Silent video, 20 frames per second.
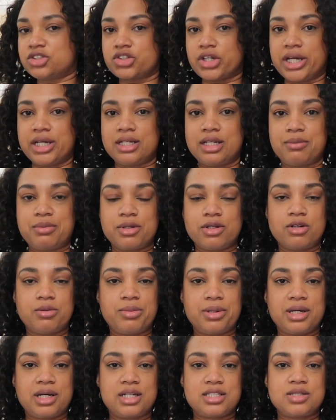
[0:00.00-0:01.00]
straightened up a little
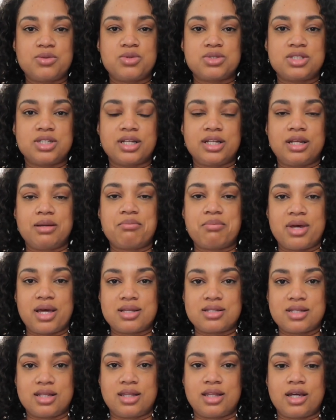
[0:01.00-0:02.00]
bit because it was looking a
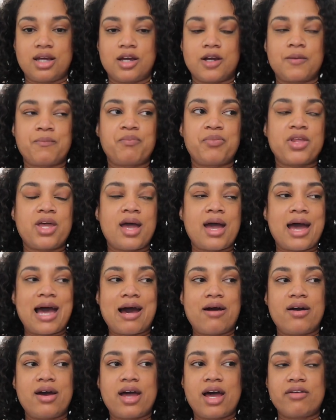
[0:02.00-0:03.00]
mess in there.
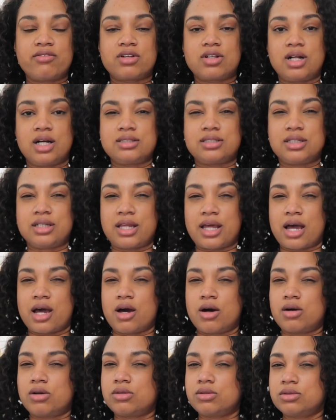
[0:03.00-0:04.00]
How I have the closet
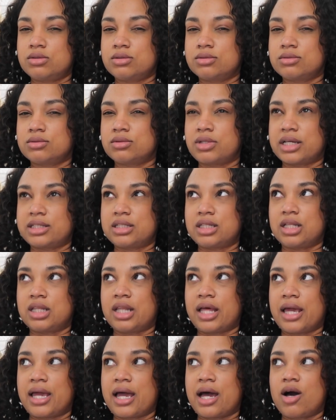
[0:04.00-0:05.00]
now, like the
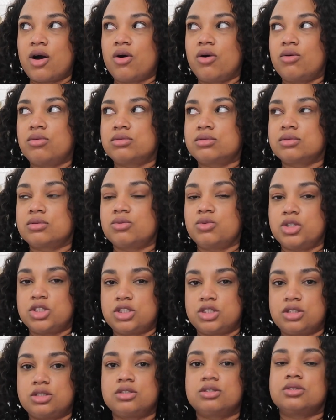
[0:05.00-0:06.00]
layout,
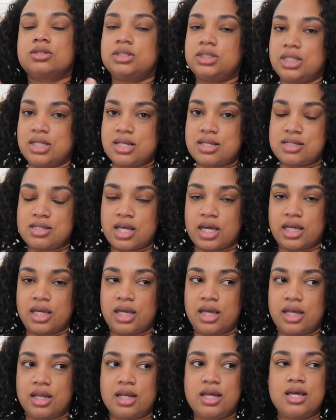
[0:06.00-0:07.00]
which you'll see in a
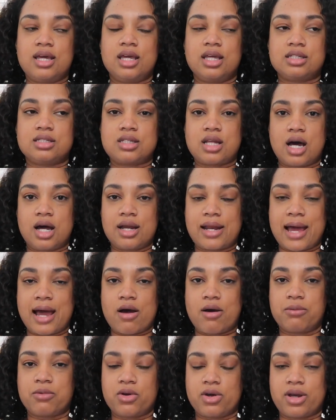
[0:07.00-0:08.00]
second, is not
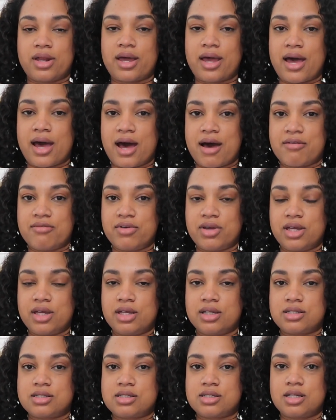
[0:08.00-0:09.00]
how I'm going to have
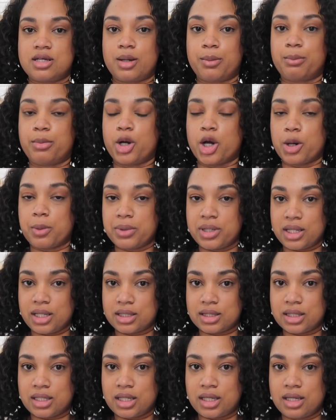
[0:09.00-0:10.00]
it
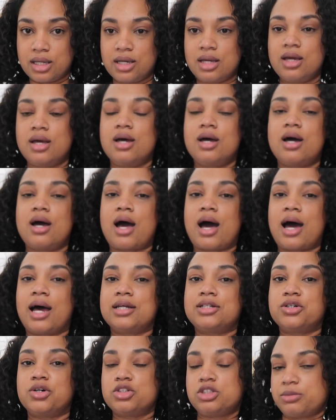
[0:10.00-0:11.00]
permanently
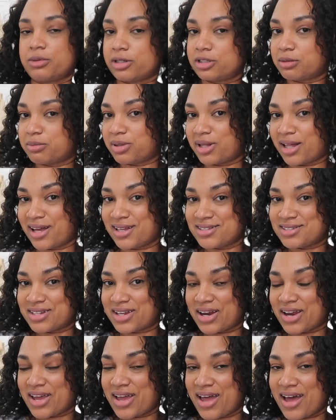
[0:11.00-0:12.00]
I told you about the plans that
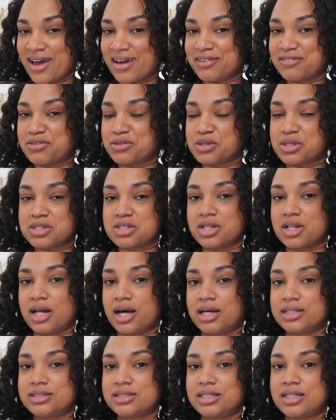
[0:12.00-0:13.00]
I had for this
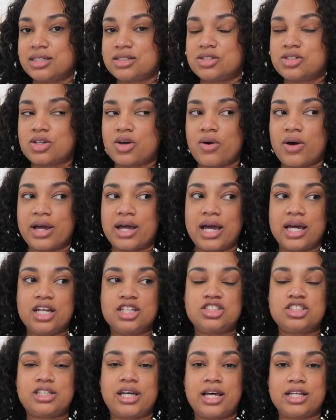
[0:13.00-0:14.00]
closet. So I kind
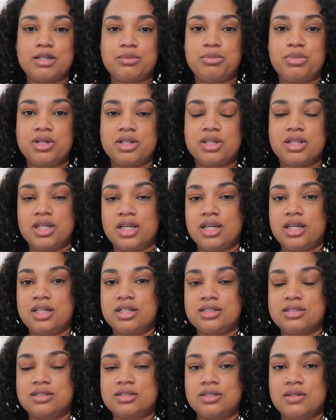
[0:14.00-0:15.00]
of just had to put
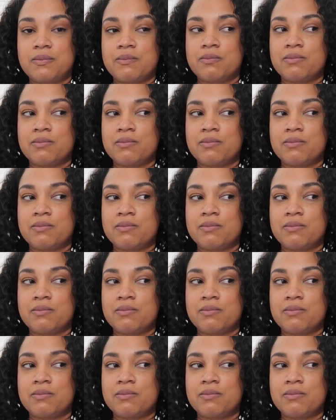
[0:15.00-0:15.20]
things